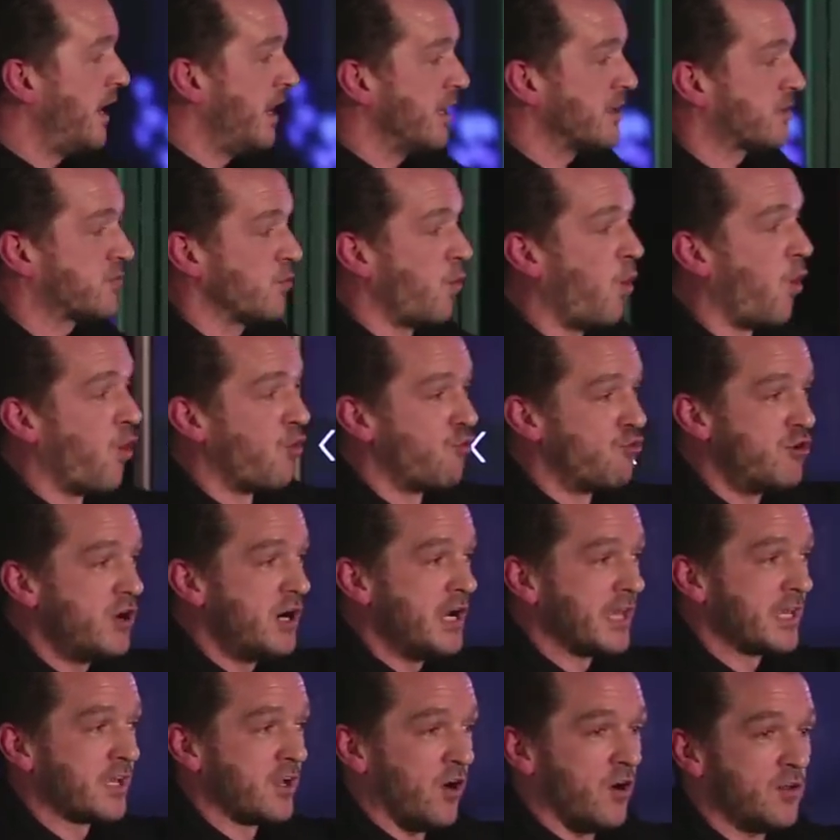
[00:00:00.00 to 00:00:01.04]
It's all
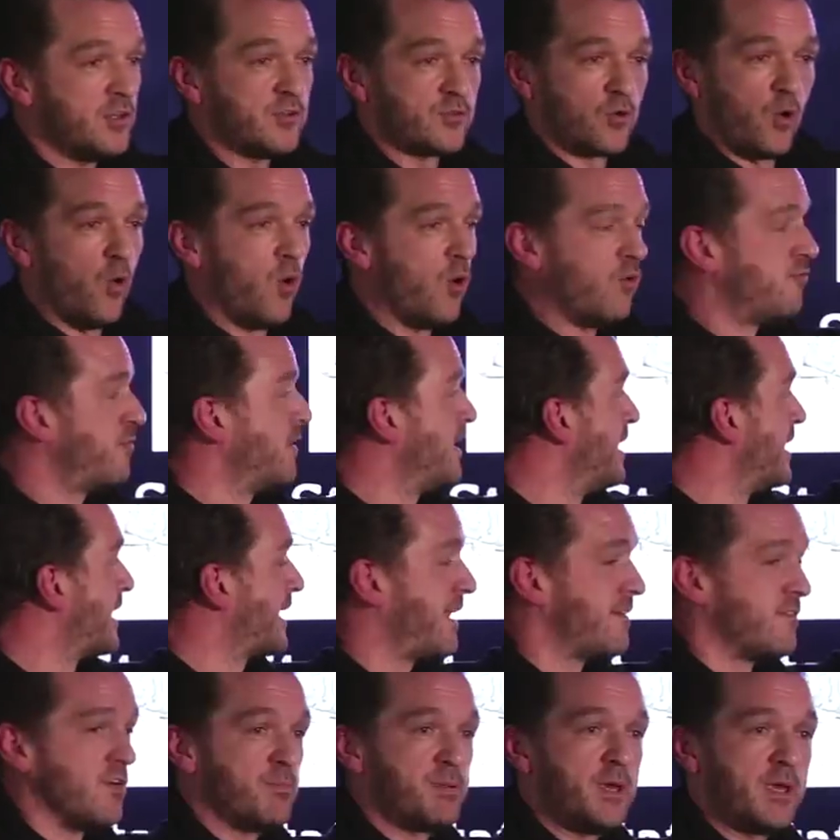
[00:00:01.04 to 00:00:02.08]
really good. These are all really
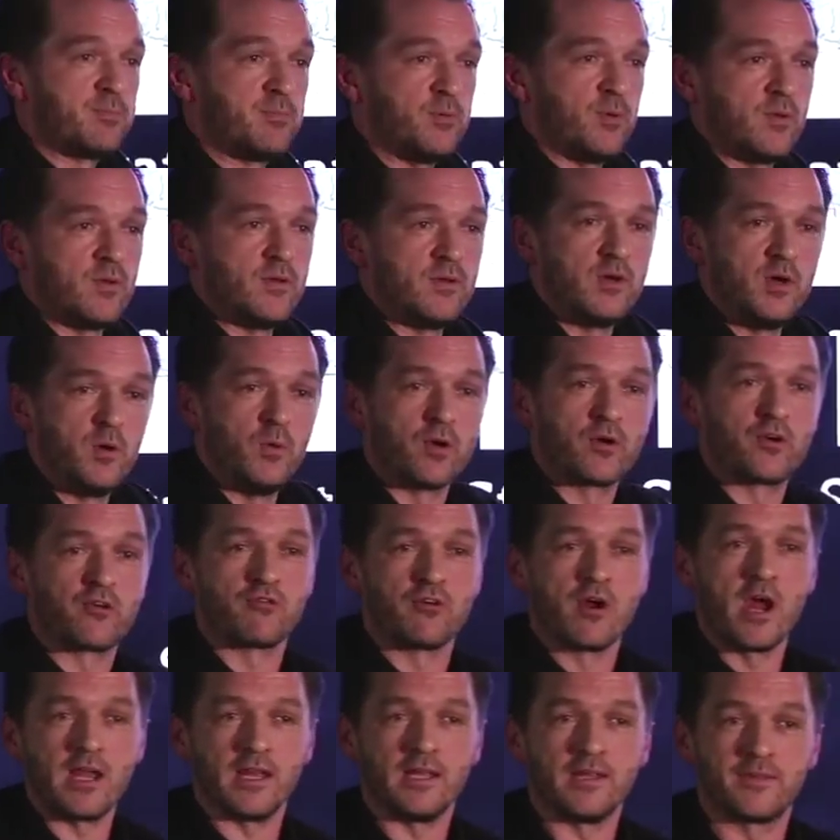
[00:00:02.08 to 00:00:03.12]
clever people who are
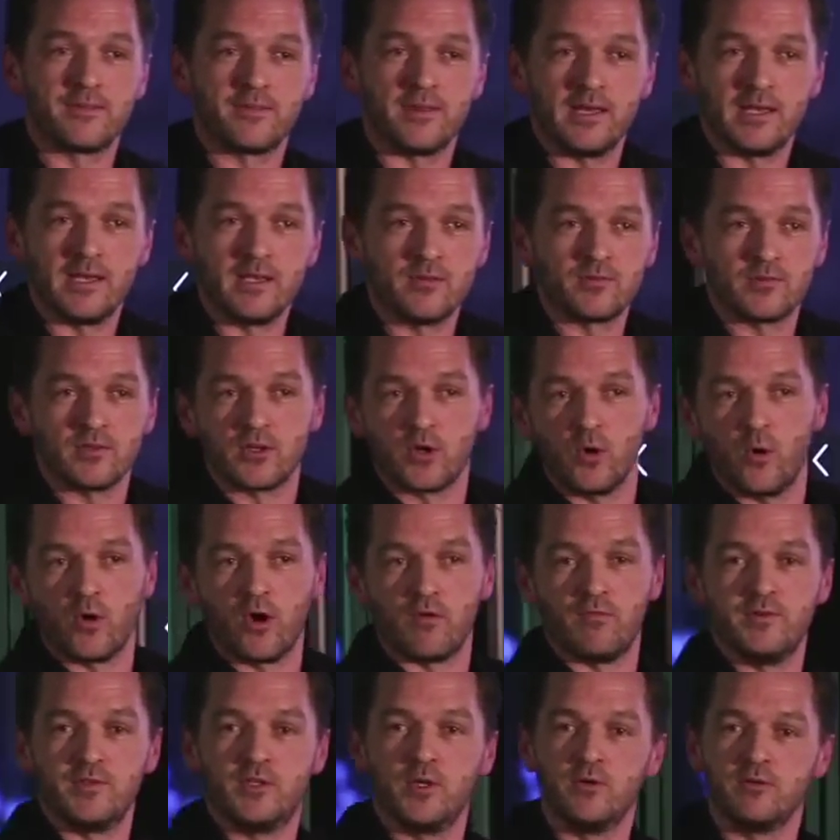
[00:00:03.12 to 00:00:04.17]
creating things and going
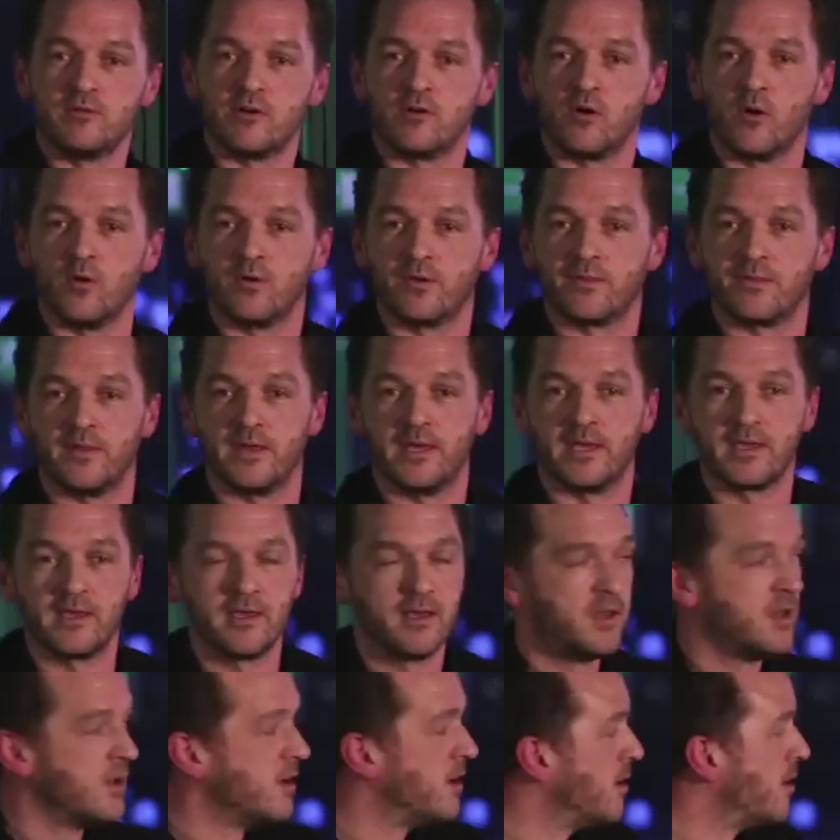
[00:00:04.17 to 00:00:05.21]
off and doing their own
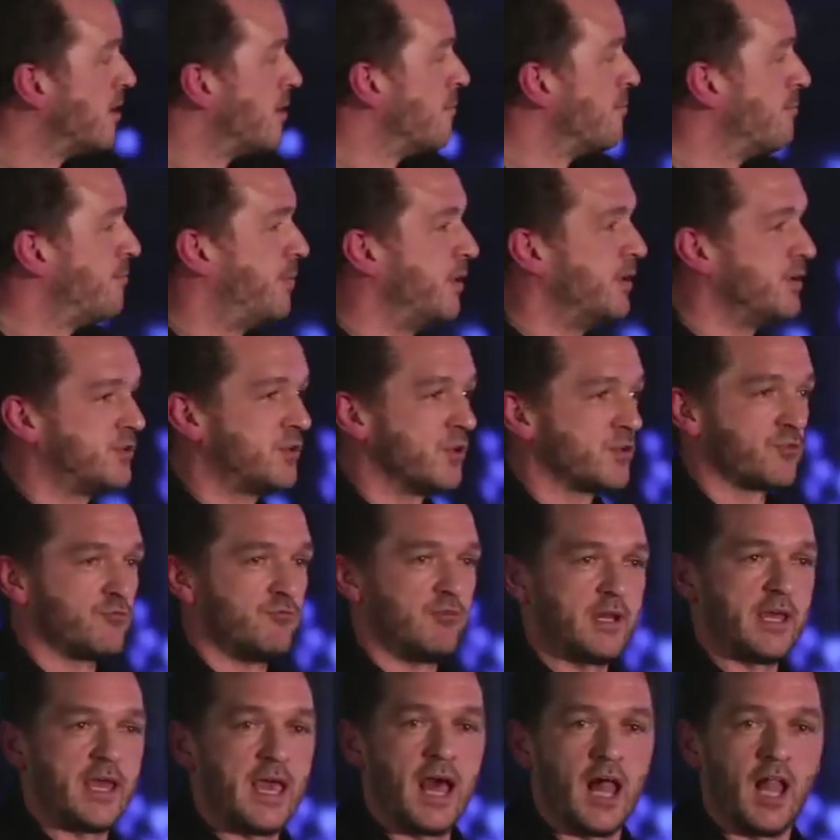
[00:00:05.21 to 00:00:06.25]
thing. But it doesn't
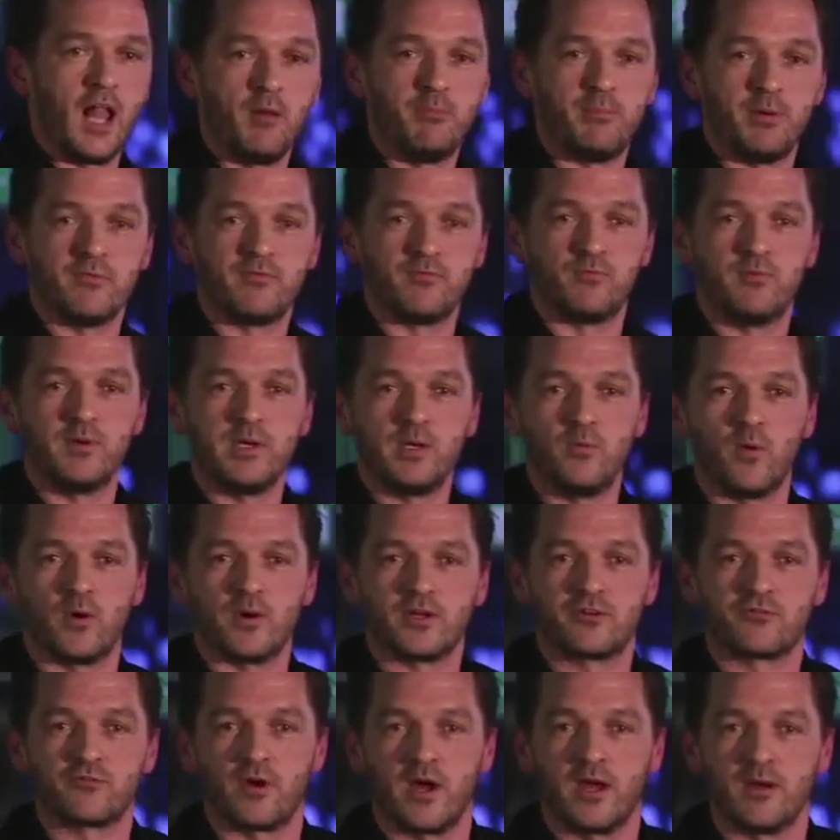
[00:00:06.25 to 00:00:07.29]
really help if we
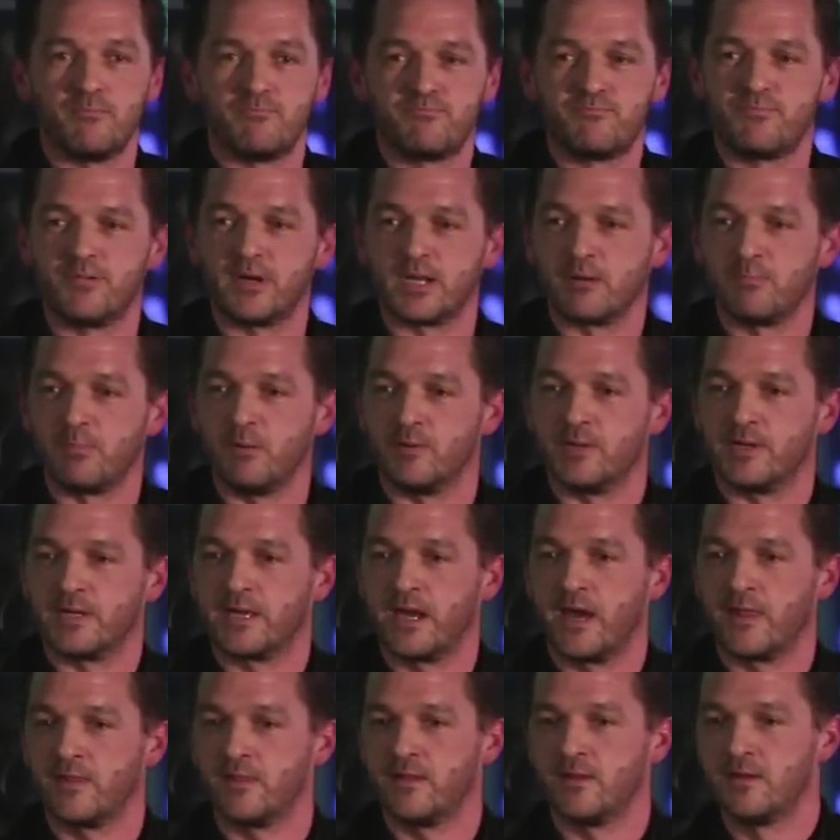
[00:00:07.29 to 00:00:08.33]
want to try and bring people
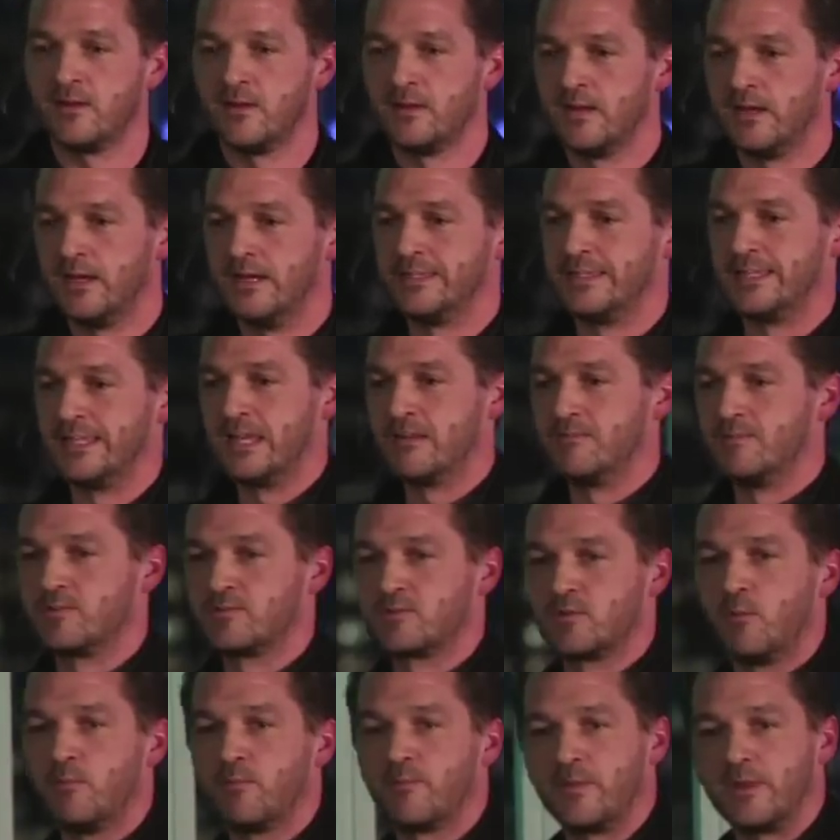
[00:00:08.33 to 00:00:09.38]
together and deliver
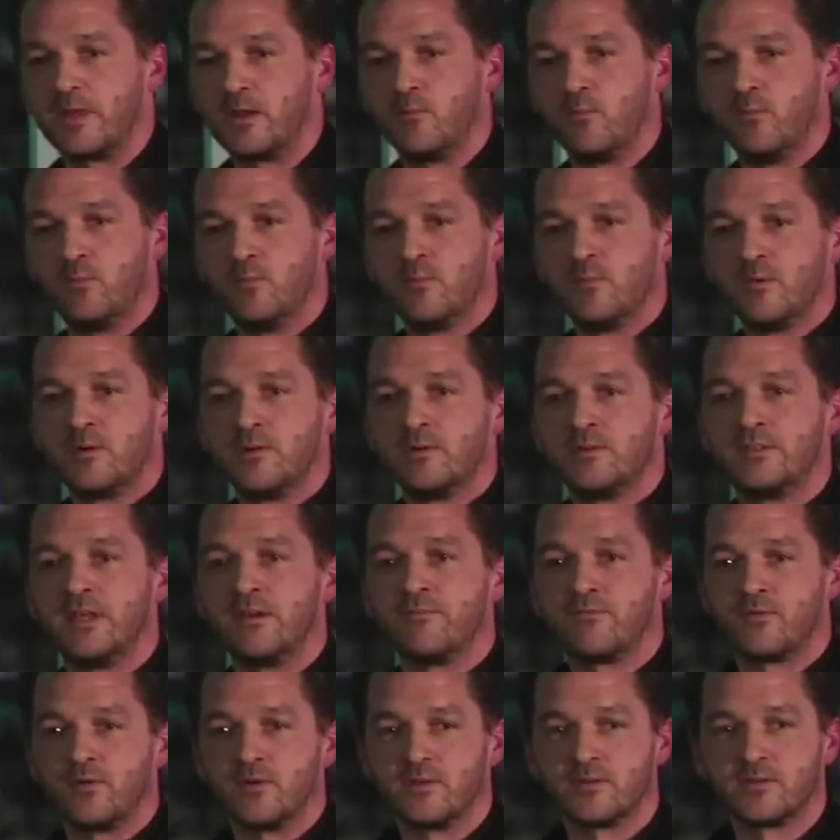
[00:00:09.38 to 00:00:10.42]
something
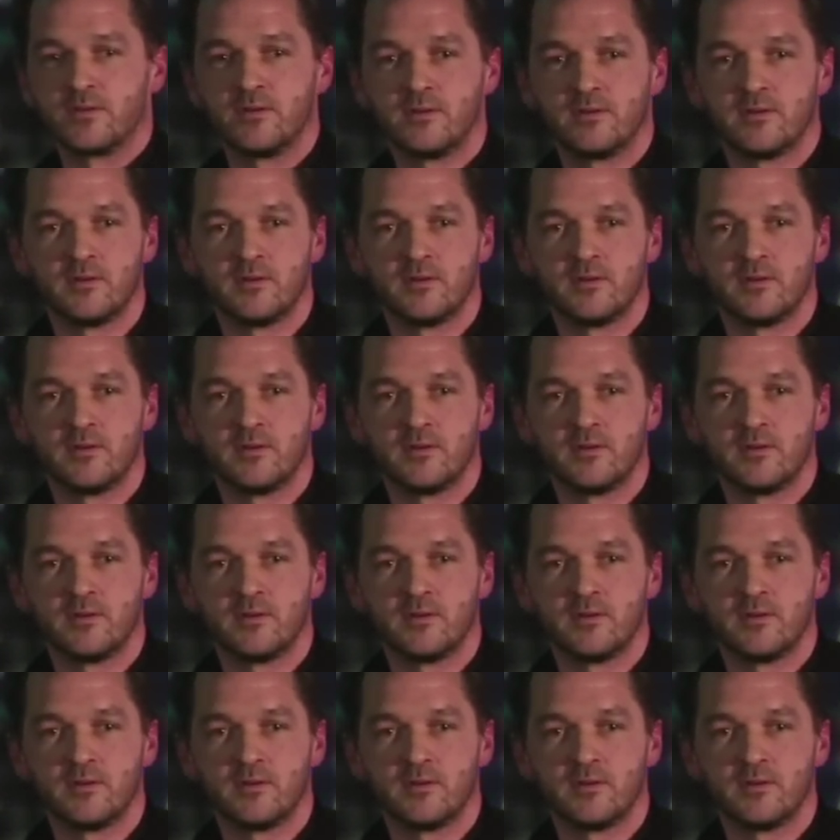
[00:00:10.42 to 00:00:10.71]
different,